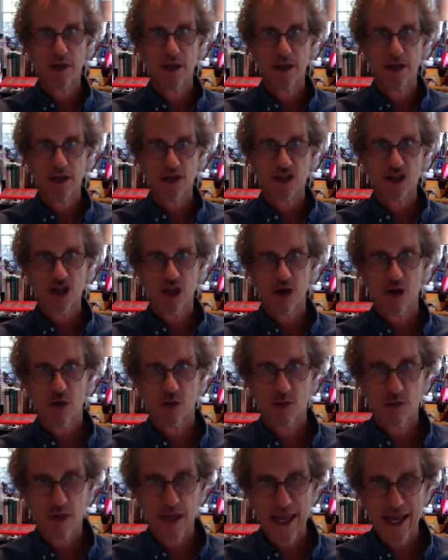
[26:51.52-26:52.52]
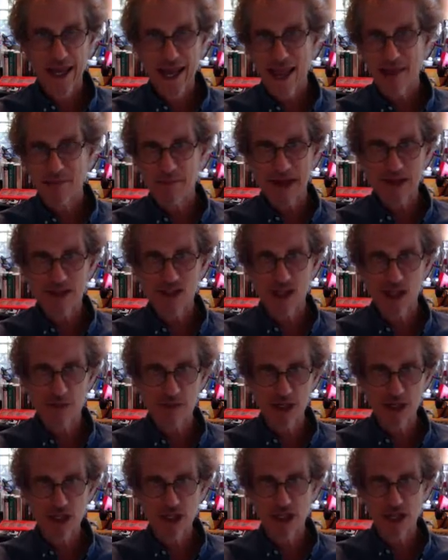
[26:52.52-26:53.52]
so my
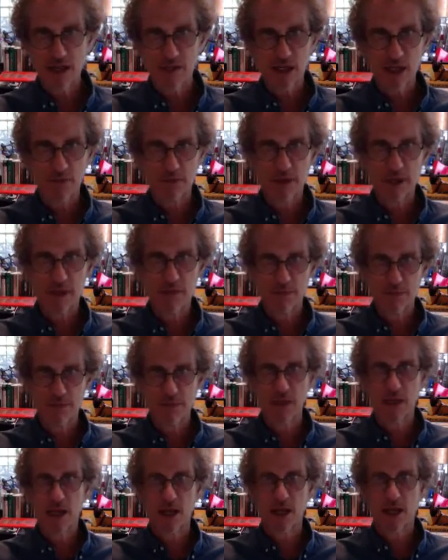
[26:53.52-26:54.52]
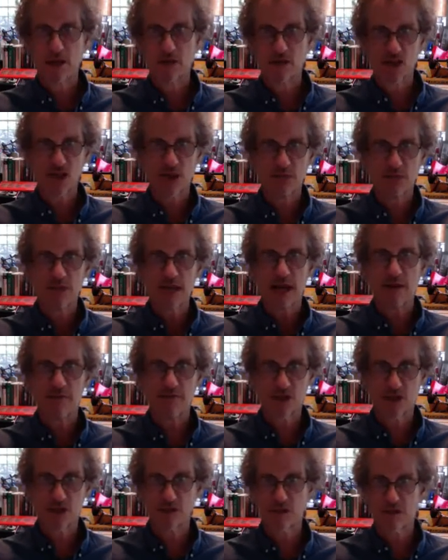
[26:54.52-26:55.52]
subjects tend to be,
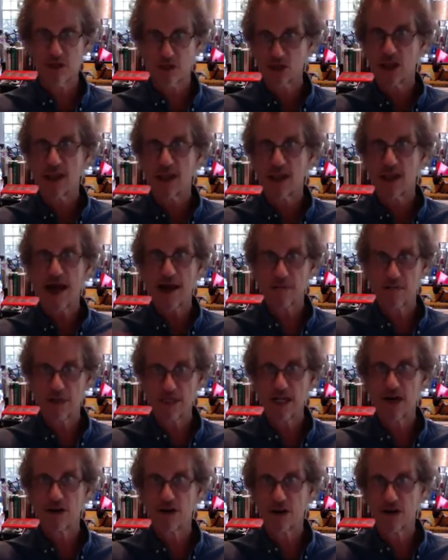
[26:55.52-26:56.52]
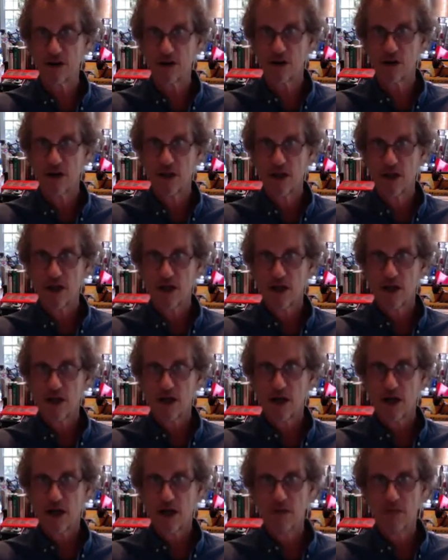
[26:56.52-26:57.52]
sometimes there's a lot of material.
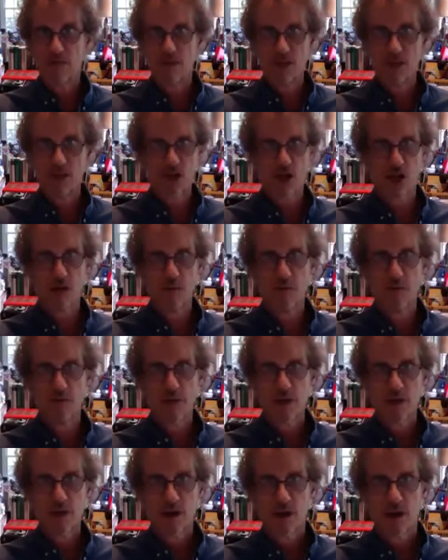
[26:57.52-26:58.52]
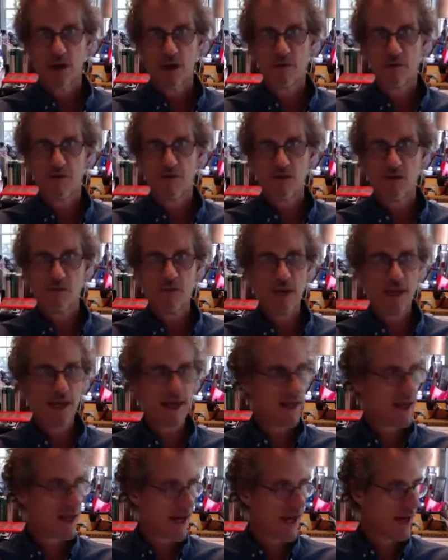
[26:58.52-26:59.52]
For
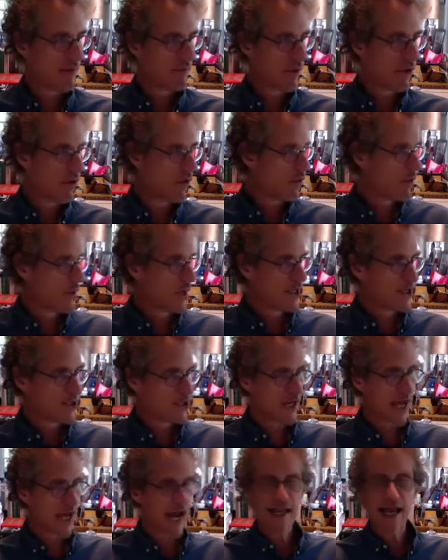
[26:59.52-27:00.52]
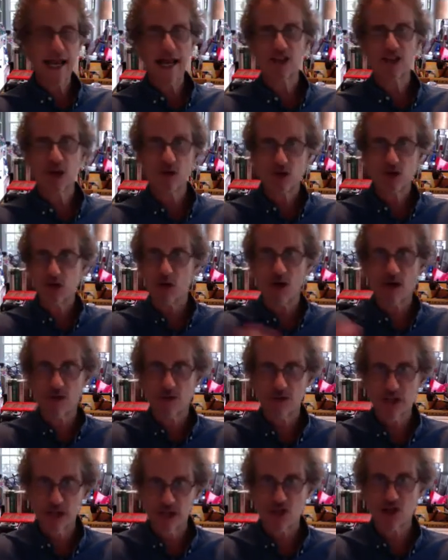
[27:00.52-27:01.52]
me, I don't do all the
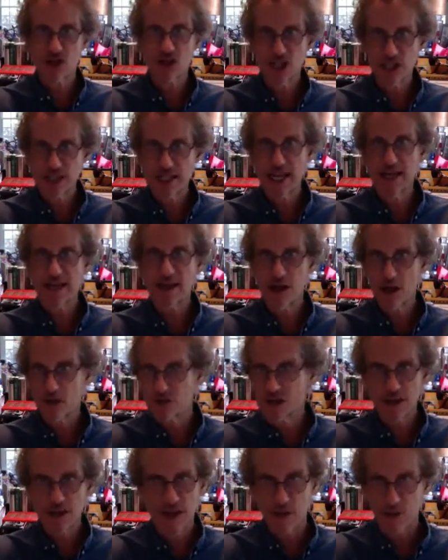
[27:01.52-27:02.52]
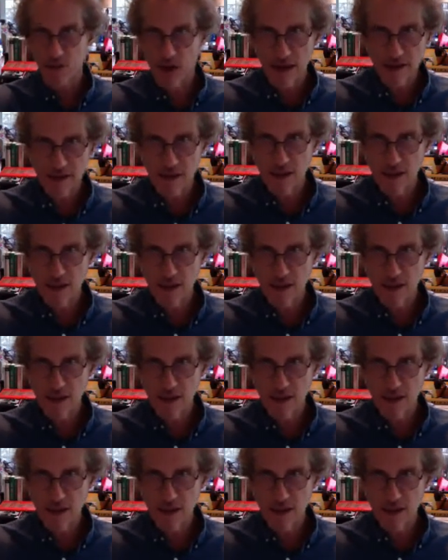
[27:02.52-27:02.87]
research and take notes and then write the